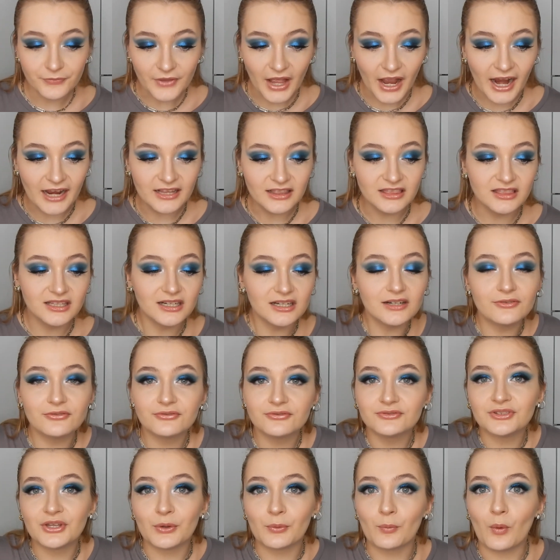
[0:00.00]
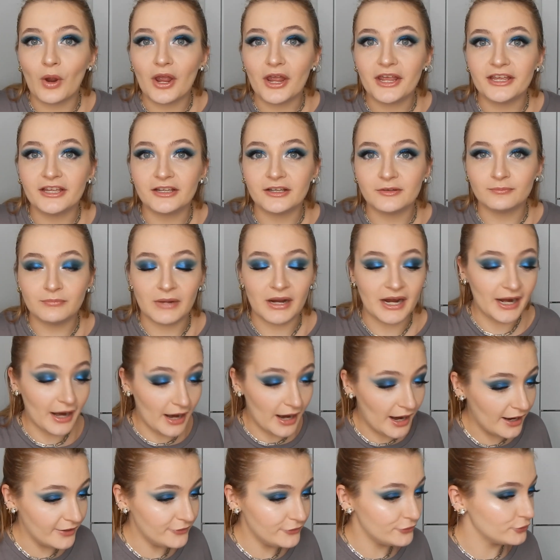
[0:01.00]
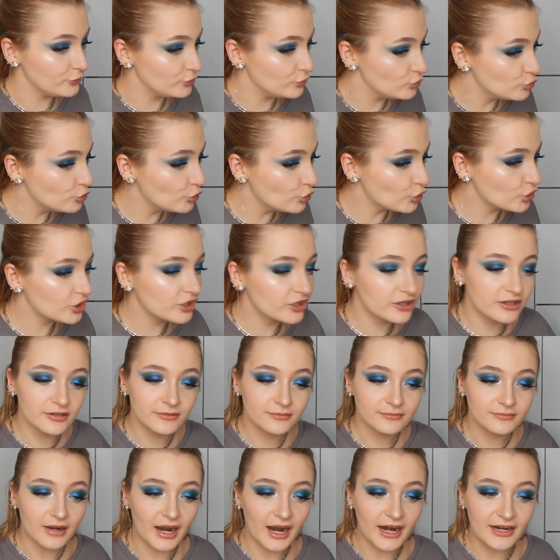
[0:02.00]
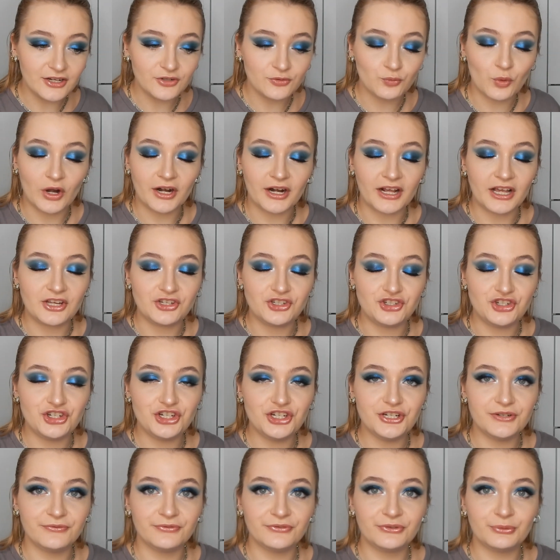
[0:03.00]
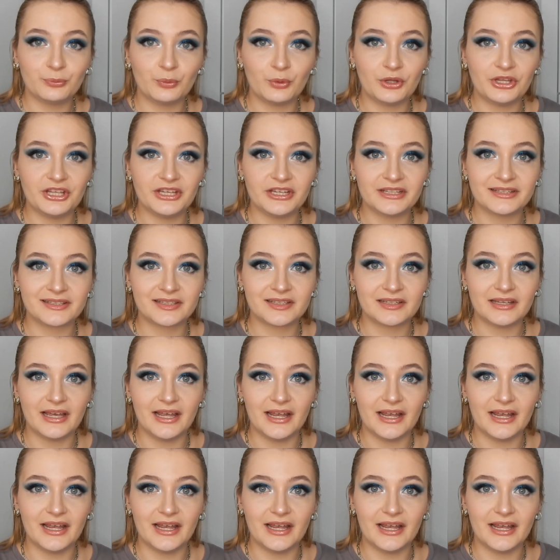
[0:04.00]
I love the way my eyes look, what I achieved with it.